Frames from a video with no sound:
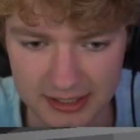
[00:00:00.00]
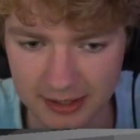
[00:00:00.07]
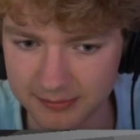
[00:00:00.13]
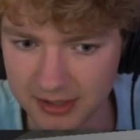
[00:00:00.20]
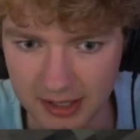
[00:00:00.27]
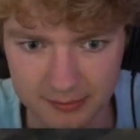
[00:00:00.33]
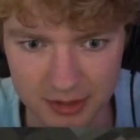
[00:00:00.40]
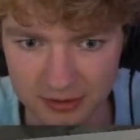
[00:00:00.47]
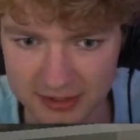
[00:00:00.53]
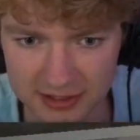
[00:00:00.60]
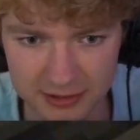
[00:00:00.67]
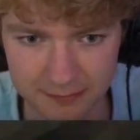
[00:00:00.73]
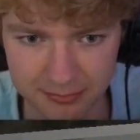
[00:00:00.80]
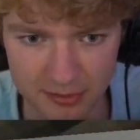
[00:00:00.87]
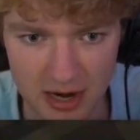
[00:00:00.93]
I'm going out
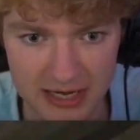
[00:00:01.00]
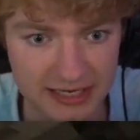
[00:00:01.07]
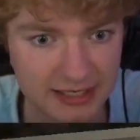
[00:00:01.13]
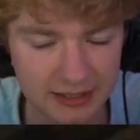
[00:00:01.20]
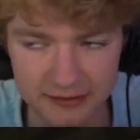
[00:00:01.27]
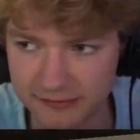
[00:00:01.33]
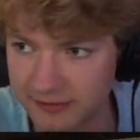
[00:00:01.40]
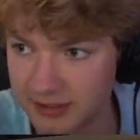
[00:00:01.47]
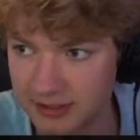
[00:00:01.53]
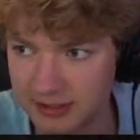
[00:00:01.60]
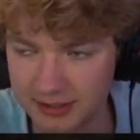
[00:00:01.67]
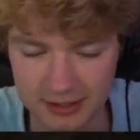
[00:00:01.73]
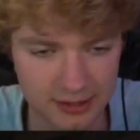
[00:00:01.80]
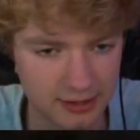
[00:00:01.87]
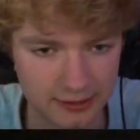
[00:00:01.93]
to Brighton in
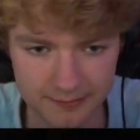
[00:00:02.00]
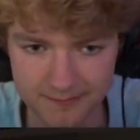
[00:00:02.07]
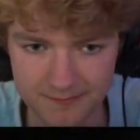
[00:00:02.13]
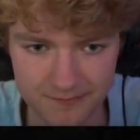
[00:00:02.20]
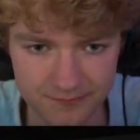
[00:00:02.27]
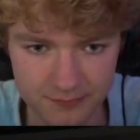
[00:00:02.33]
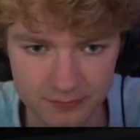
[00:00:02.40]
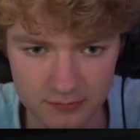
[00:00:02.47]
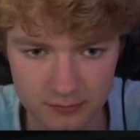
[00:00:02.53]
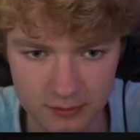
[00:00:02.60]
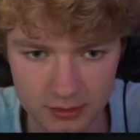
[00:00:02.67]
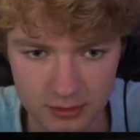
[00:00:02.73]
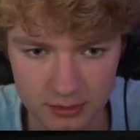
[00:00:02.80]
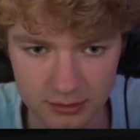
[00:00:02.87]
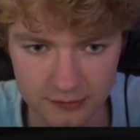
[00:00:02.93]
a
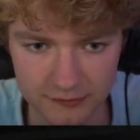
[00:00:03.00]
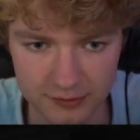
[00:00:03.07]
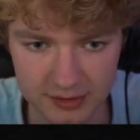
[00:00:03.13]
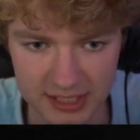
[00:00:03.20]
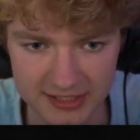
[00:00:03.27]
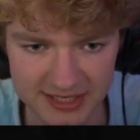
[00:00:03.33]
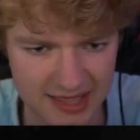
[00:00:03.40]
good few days.